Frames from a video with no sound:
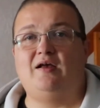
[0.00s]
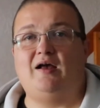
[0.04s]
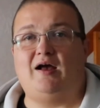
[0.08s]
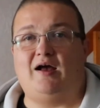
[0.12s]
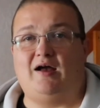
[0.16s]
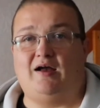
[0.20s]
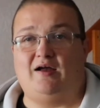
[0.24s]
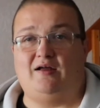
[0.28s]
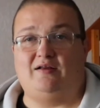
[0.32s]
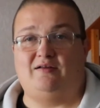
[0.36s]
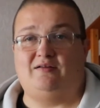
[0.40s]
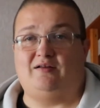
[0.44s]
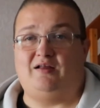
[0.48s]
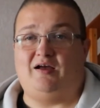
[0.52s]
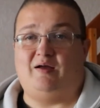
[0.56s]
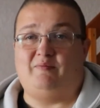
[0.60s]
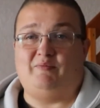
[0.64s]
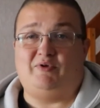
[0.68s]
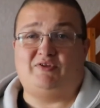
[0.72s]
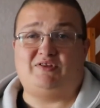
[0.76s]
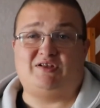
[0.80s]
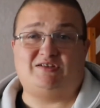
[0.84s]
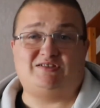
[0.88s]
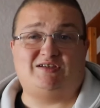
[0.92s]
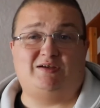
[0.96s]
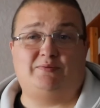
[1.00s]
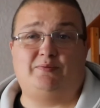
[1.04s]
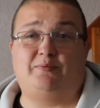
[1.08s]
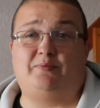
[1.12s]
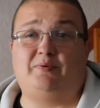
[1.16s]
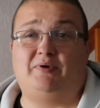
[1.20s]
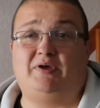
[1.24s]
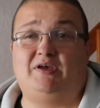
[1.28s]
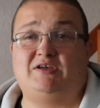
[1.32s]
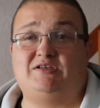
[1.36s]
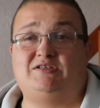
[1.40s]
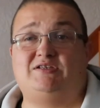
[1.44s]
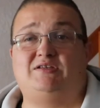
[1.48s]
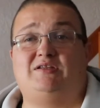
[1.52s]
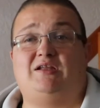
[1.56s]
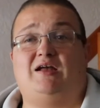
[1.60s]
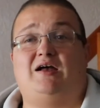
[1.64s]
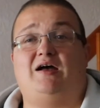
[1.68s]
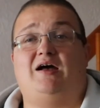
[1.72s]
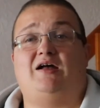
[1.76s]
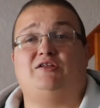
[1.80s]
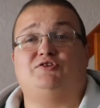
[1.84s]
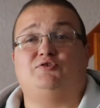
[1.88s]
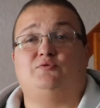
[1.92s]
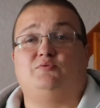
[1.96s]
and I'm not that type of person
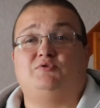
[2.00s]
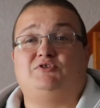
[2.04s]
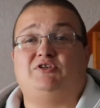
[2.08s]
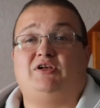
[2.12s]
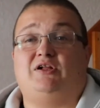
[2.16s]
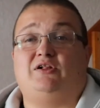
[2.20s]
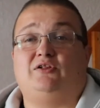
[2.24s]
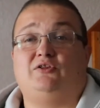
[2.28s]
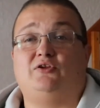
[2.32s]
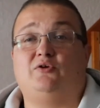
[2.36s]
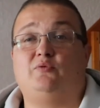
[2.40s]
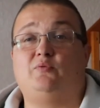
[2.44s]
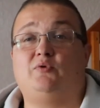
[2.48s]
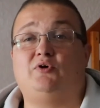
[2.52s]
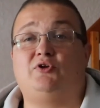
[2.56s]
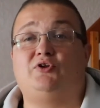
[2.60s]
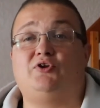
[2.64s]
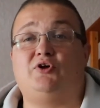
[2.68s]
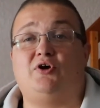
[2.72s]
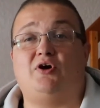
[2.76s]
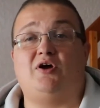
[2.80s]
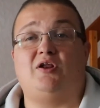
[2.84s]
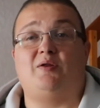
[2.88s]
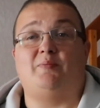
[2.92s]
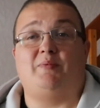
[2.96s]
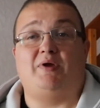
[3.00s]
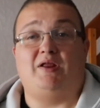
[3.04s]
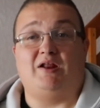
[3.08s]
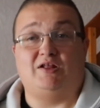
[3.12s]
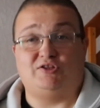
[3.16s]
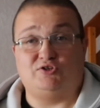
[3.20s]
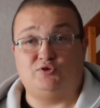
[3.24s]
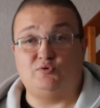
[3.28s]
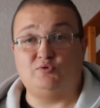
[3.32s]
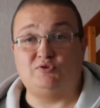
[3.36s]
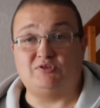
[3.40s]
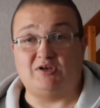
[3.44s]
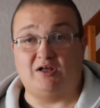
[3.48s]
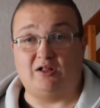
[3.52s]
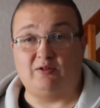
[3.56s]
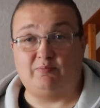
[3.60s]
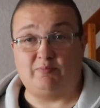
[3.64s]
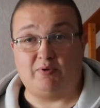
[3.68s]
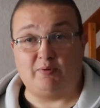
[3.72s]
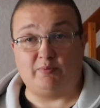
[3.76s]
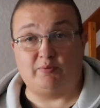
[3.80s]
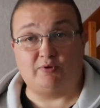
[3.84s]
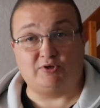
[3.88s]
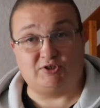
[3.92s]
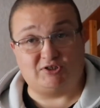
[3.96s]
that I don't tell no one, not I mean I do tell
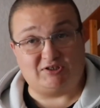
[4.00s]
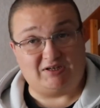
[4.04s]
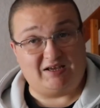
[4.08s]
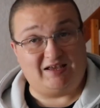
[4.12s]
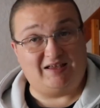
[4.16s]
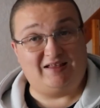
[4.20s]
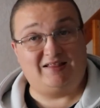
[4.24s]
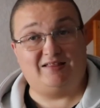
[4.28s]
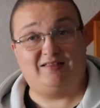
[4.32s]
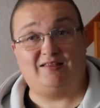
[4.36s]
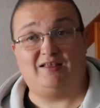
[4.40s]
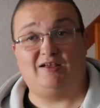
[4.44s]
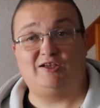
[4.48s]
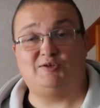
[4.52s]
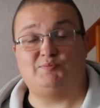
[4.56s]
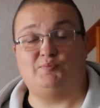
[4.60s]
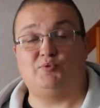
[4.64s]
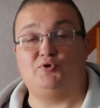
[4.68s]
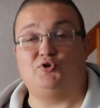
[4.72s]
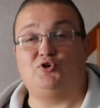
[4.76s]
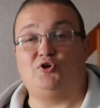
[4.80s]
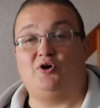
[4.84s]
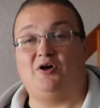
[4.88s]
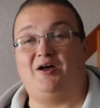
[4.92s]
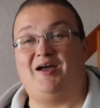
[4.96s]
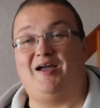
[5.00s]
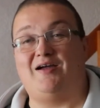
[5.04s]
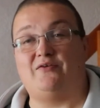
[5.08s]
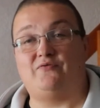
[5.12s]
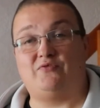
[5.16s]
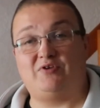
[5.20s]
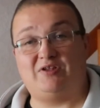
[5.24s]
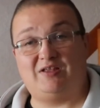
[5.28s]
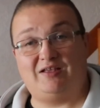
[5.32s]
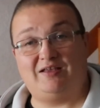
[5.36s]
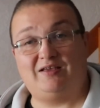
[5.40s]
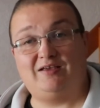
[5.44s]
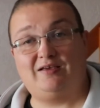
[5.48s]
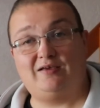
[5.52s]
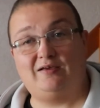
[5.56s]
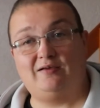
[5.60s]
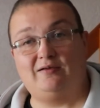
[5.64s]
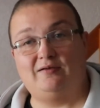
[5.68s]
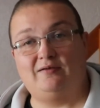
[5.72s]
people certain things but not everything